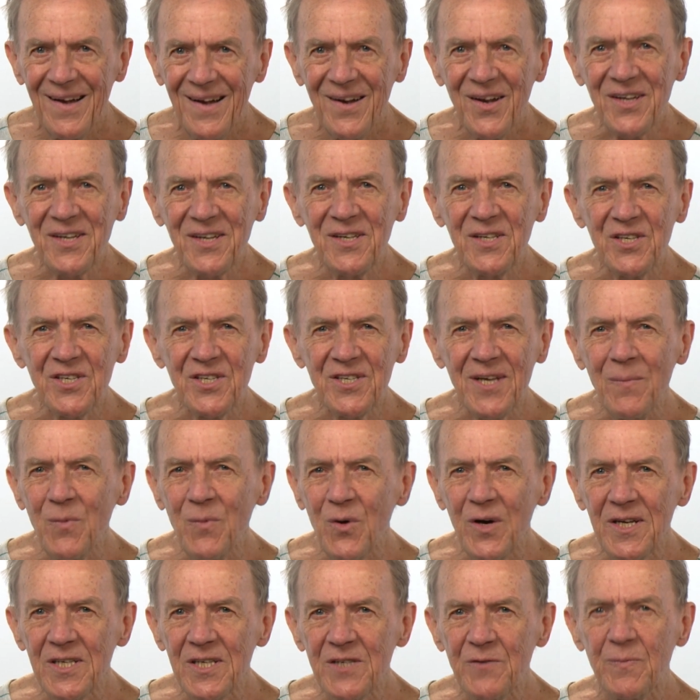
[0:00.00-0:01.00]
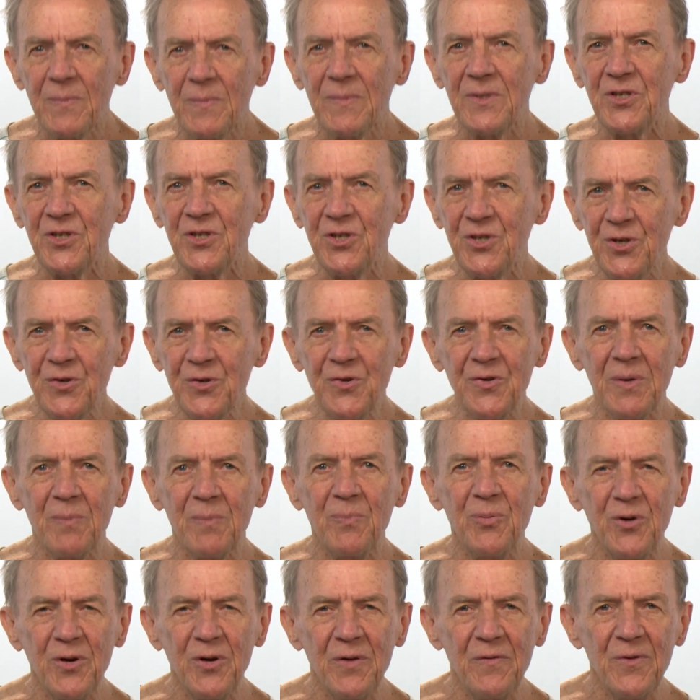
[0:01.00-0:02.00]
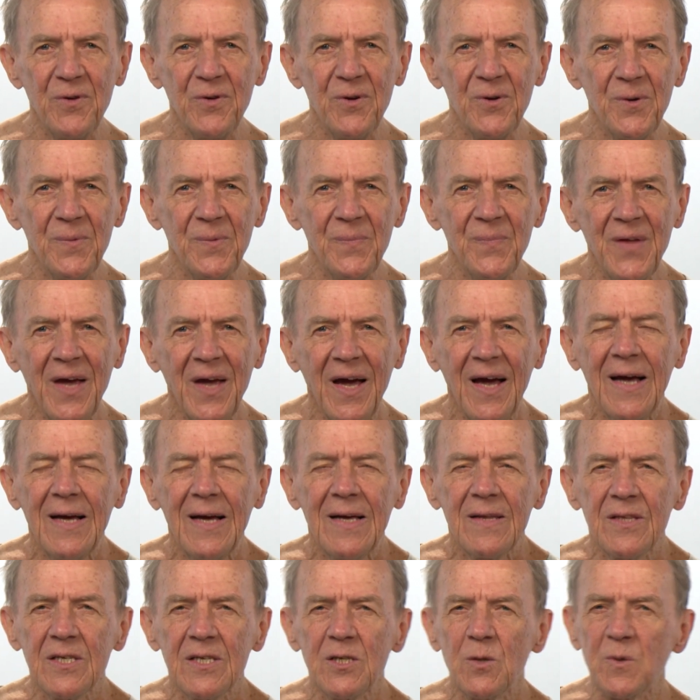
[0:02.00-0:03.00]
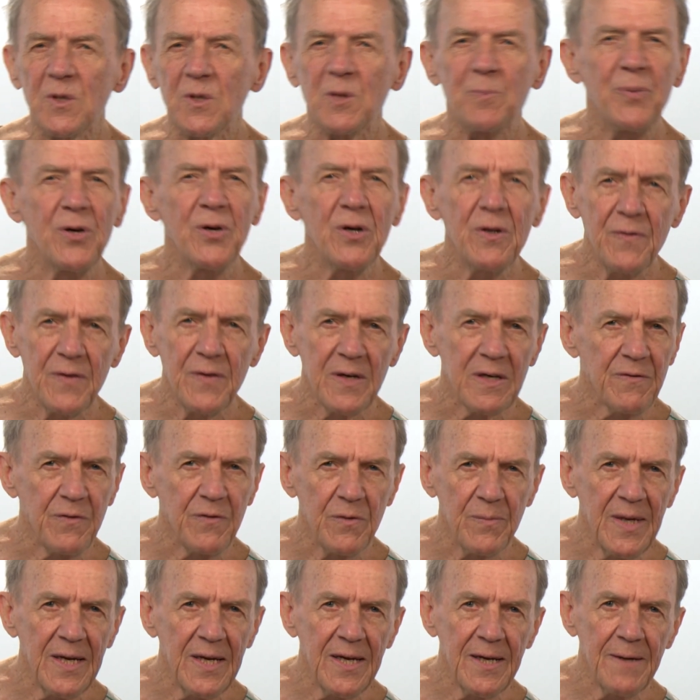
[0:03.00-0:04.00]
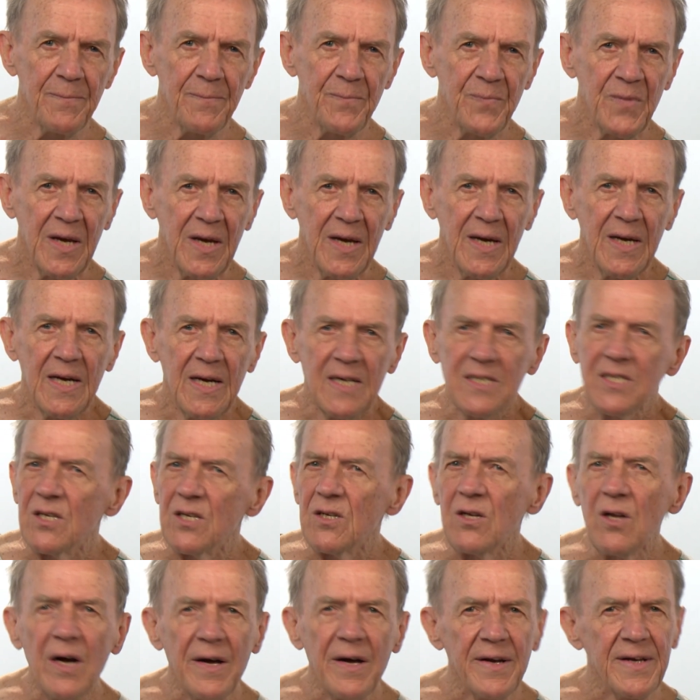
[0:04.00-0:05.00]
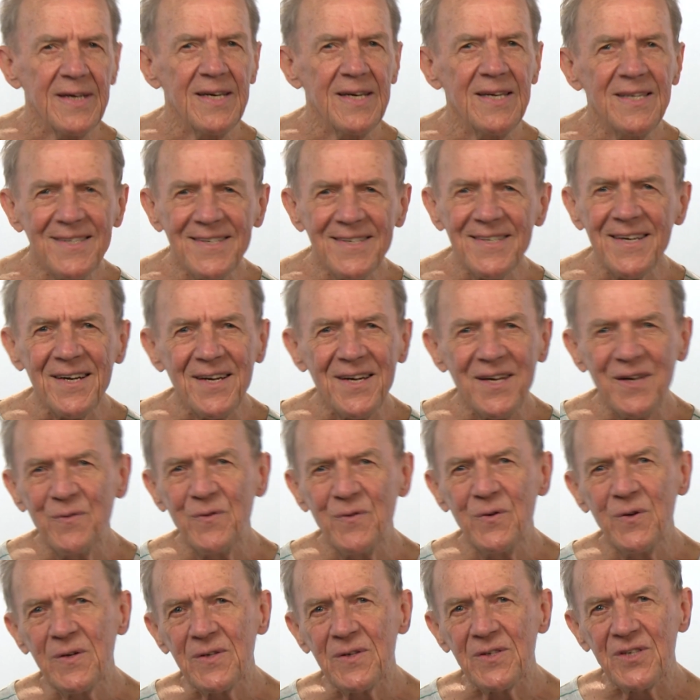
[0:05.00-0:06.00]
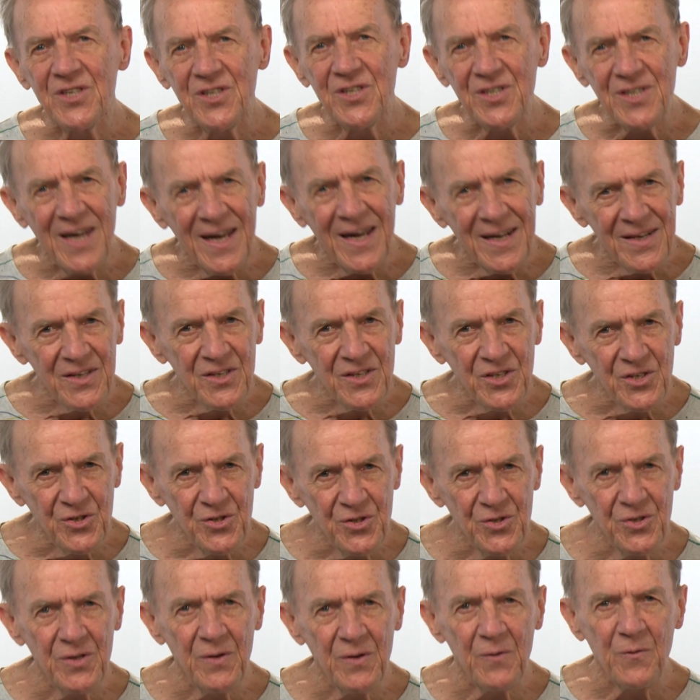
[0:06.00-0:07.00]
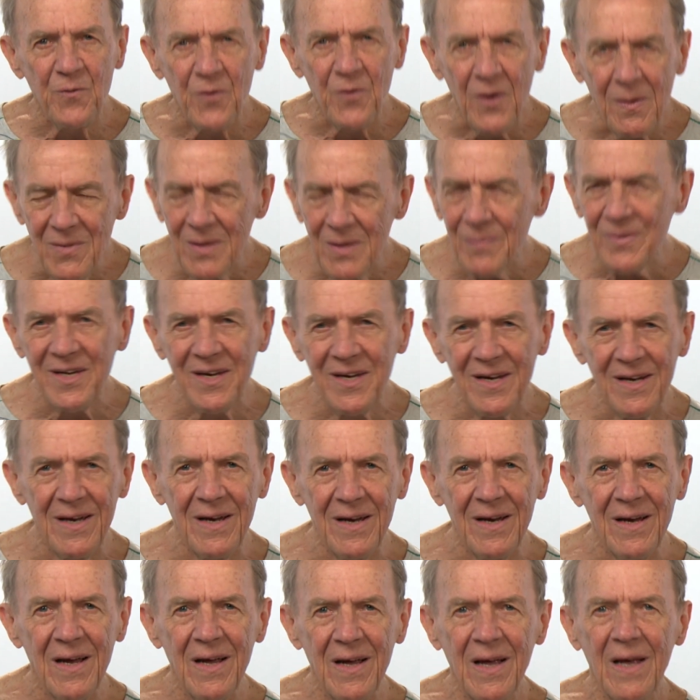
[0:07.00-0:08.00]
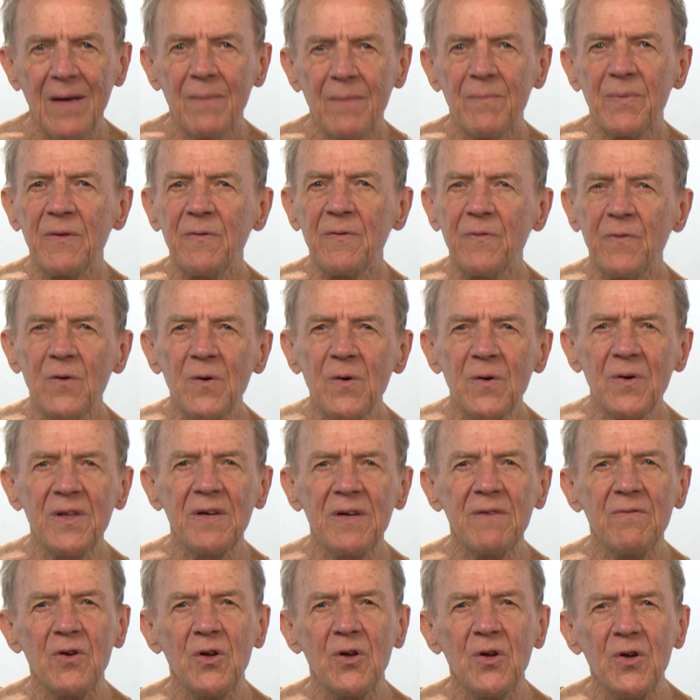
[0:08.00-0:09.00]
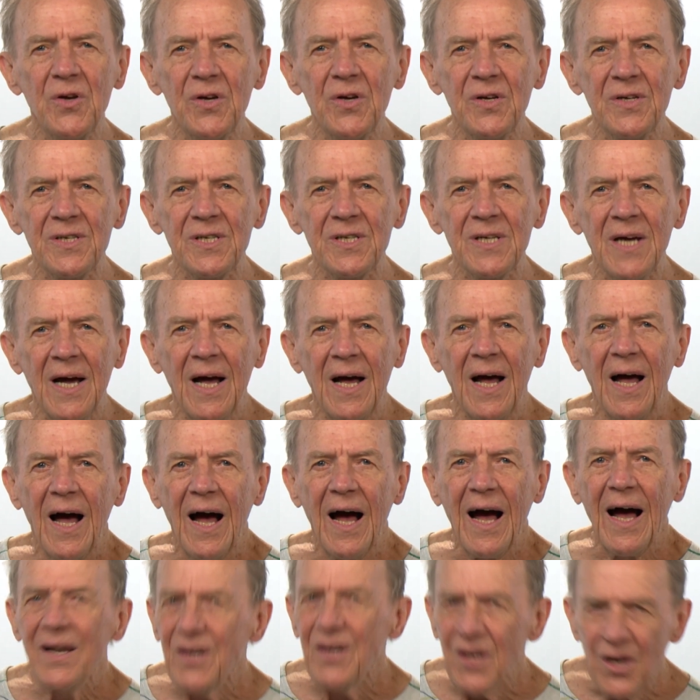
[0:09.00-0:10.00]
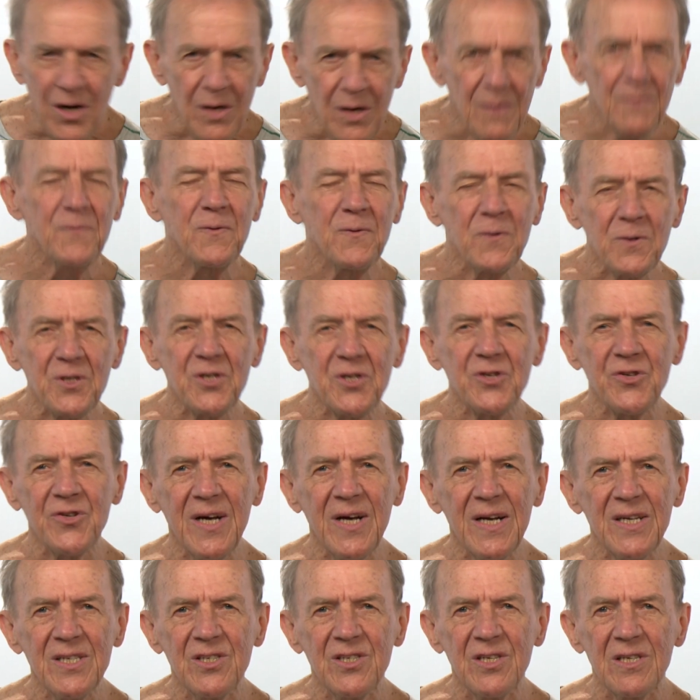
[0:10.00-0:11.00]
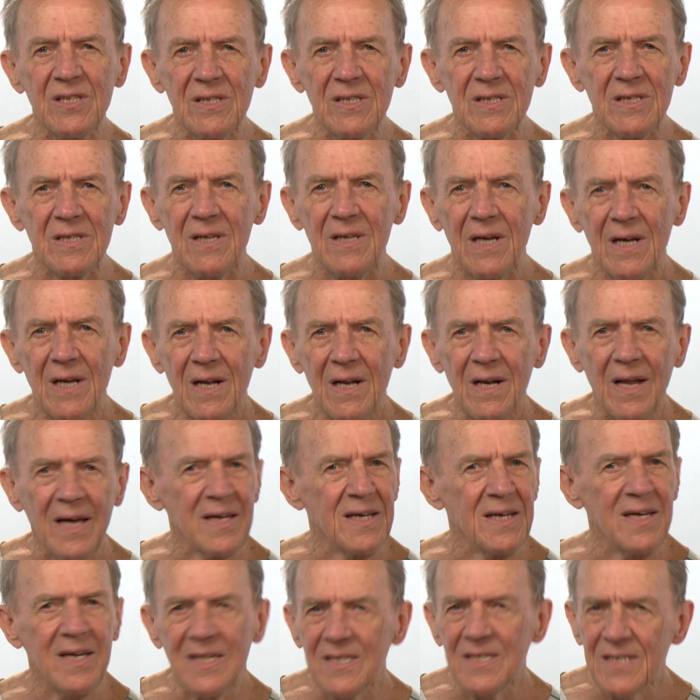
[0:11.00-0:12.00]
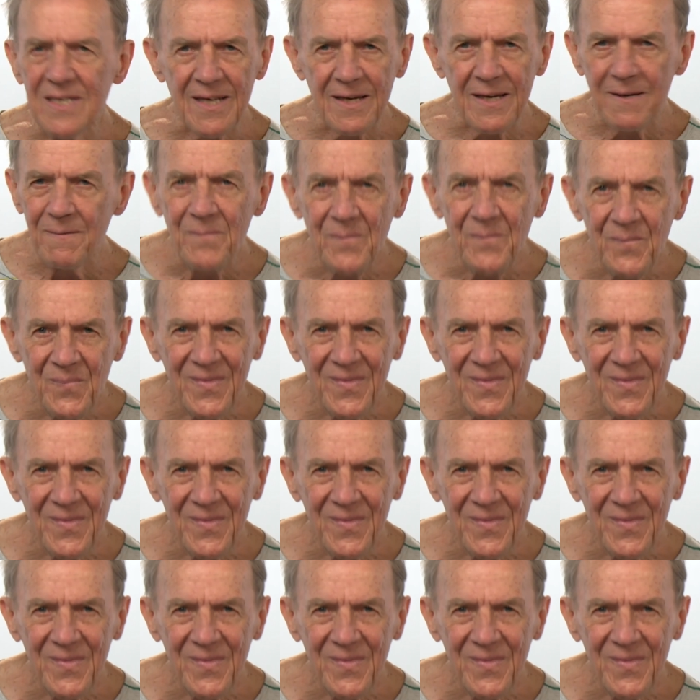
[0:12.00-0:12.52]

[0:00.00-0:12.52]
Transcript: Like in some ways, from a tutoring point of view, this was perfect for me. It's a lot easier if you can start the student from the beginning before they've learned unhelpful strategies like guessing.